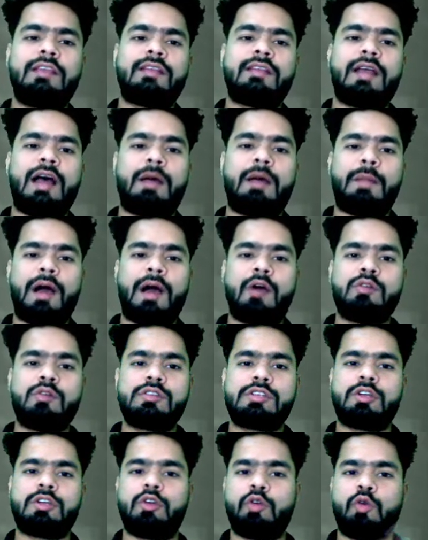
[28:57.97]

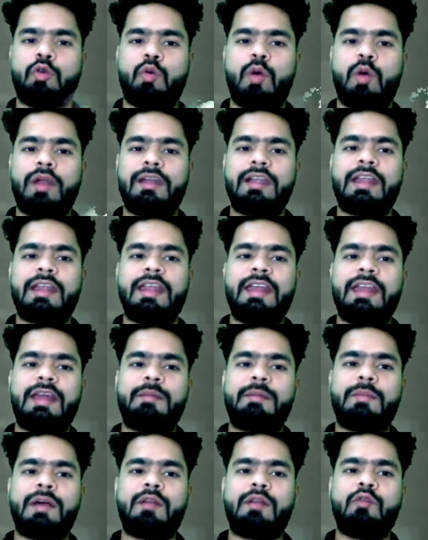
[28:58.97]
amount, quantity,
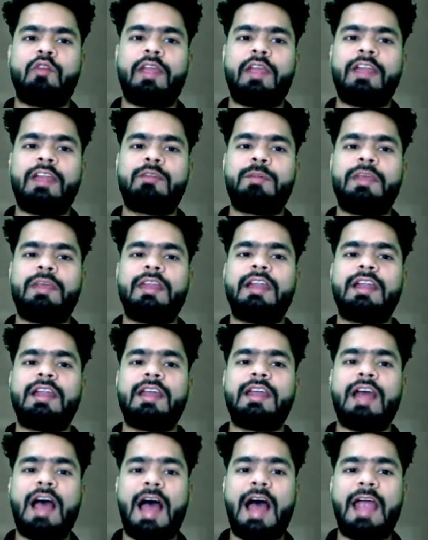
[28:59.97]
number, weight,
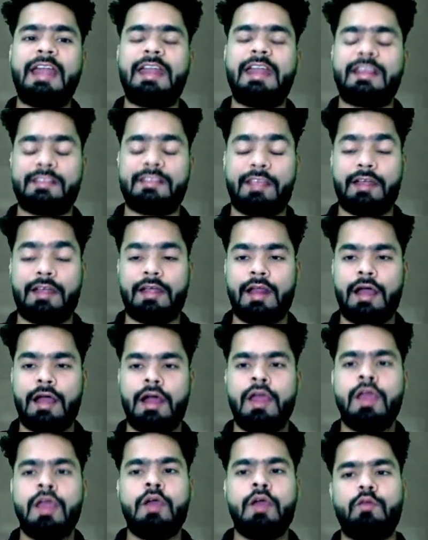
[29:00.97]
period, height,
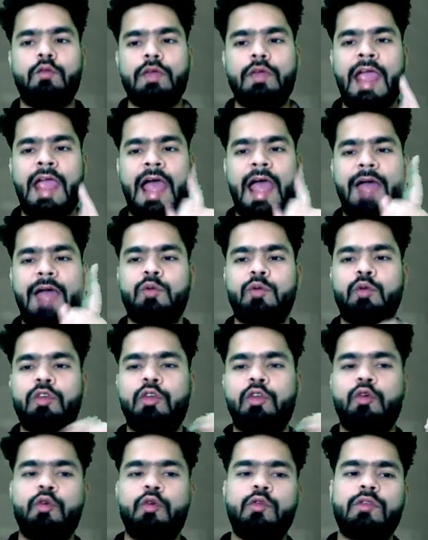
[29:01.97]
etc., we have to
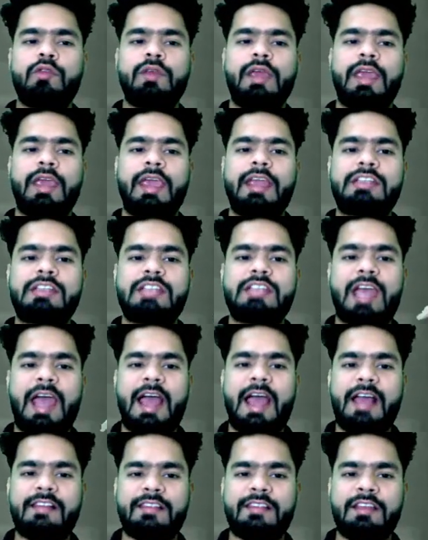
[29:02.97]
use it
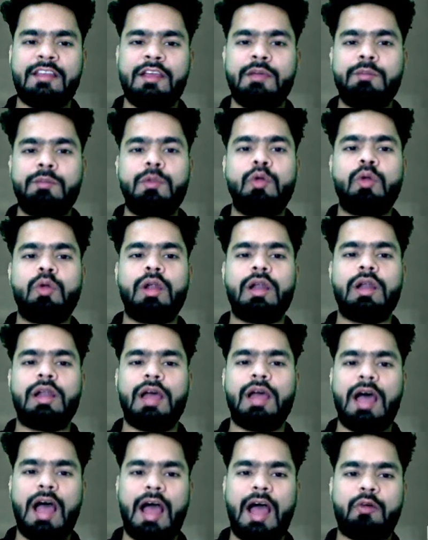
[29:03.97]
as
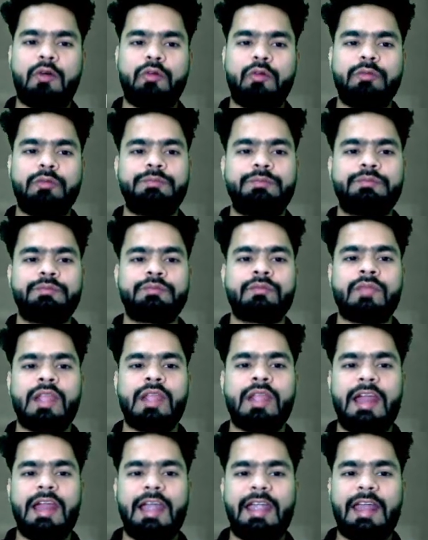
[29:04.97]
plural. How?
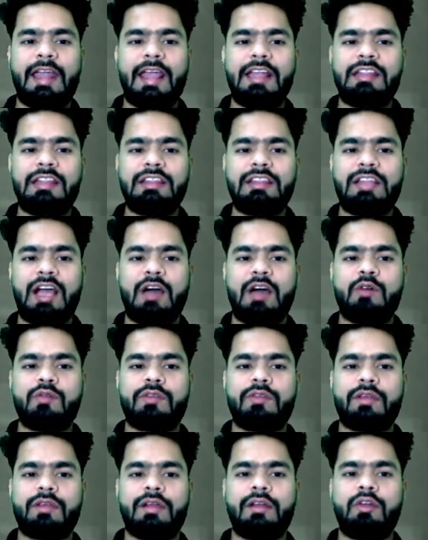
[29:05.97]

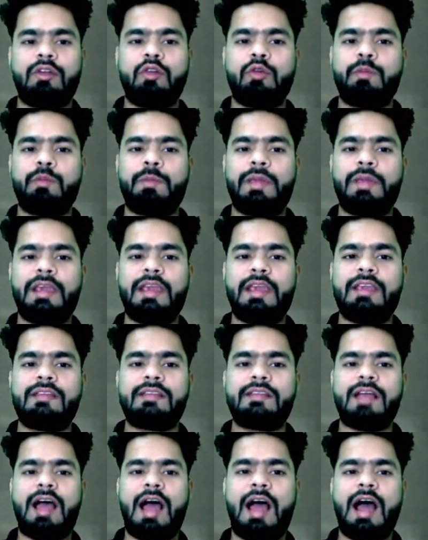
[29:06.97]
10,000
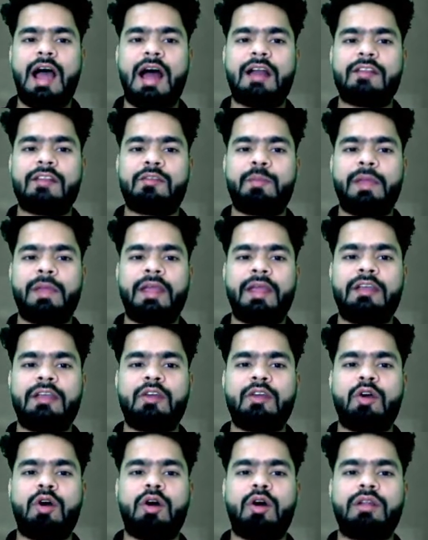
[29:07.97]
rupees are spent
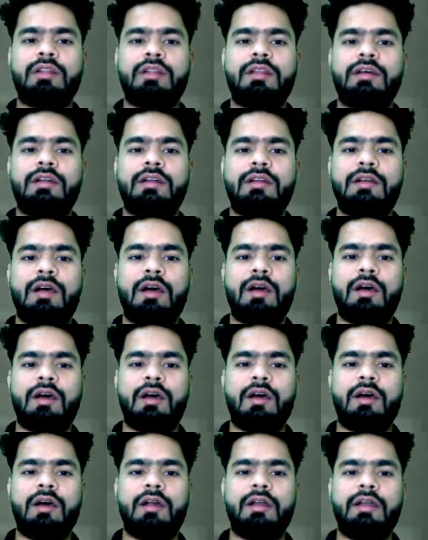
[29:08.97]
on the
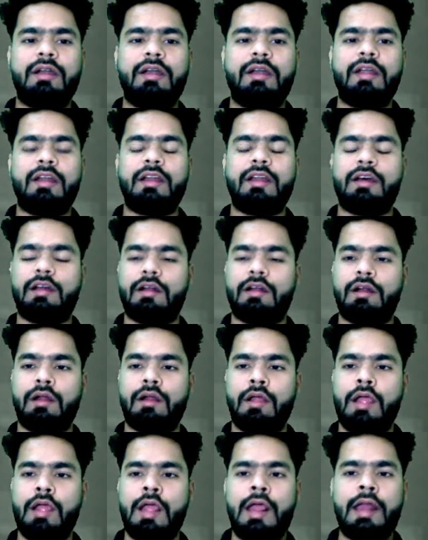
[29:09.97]
dinner.
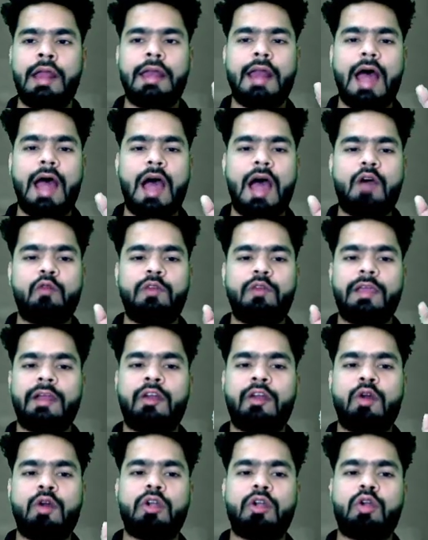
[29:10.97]
Now we are
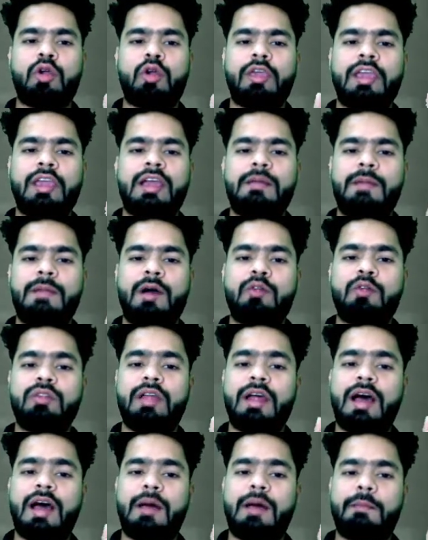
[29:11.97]
not talking about
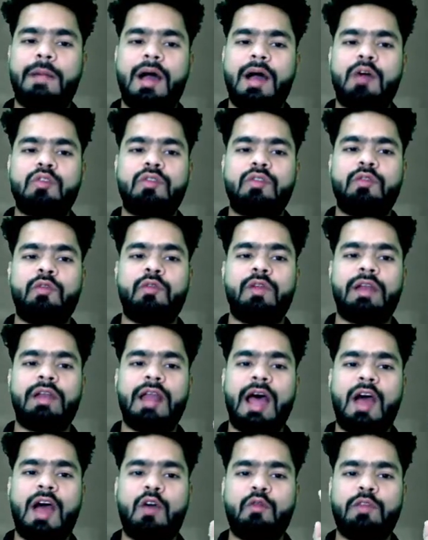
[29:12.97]
the amount.
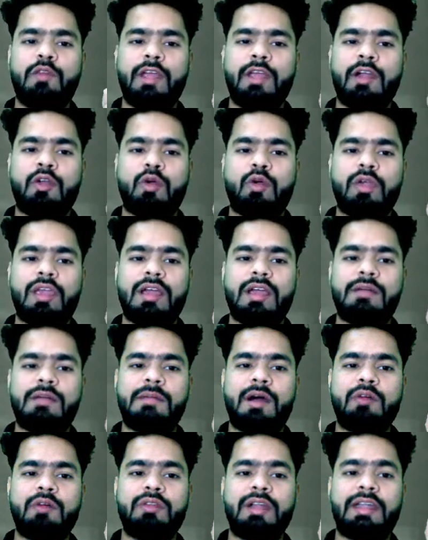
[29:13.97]
Now we are talking
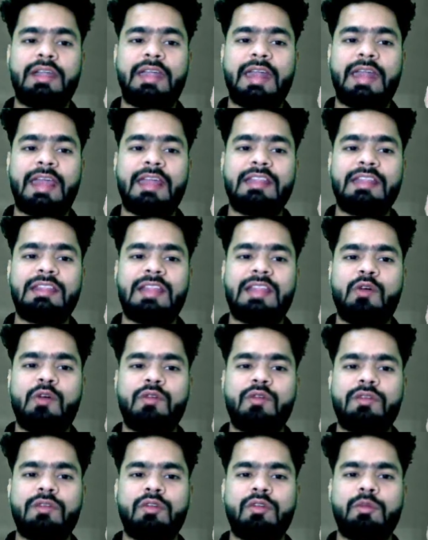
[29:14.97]
about the
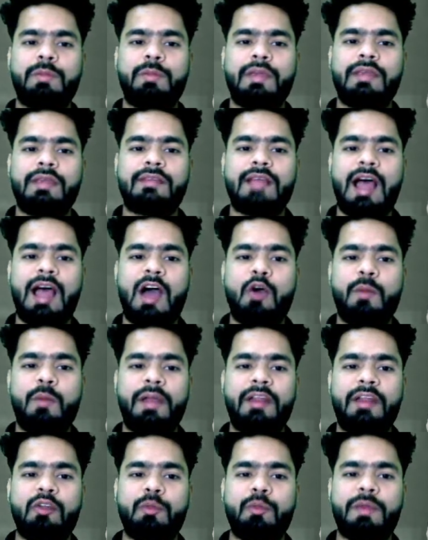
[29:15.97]
10,000 rupees. How
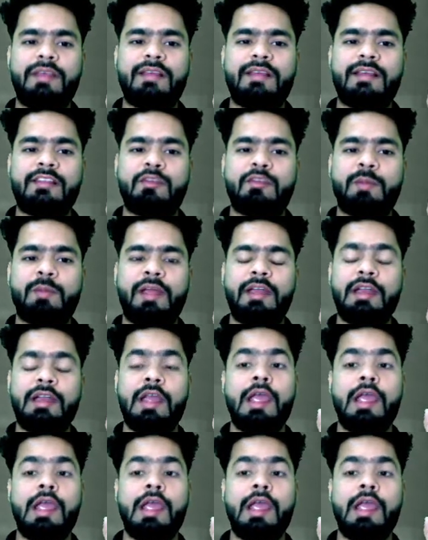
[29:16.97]
many rupees are spent?